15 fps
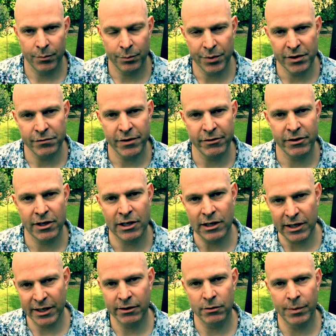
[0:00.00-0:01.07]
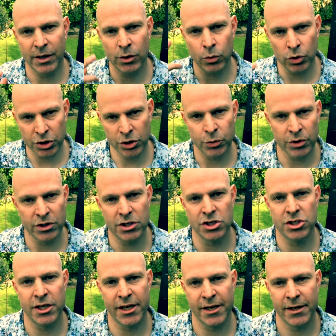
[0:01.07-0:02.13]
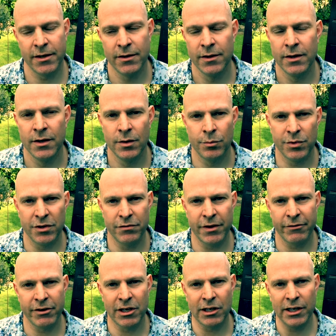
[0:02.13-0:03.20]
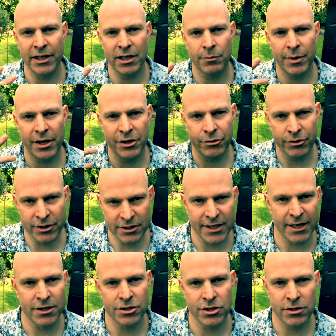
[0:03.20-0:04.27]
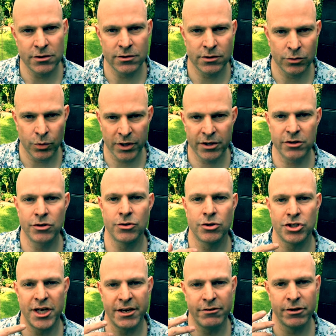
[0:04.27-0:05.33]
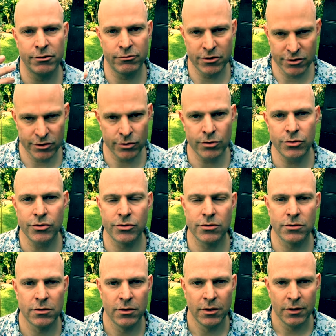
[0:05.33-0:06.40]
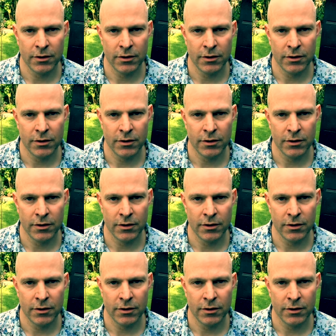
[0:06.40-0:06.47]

Be very clear about what you want to share. Be very clear about your intention, so whether you're sharing a resource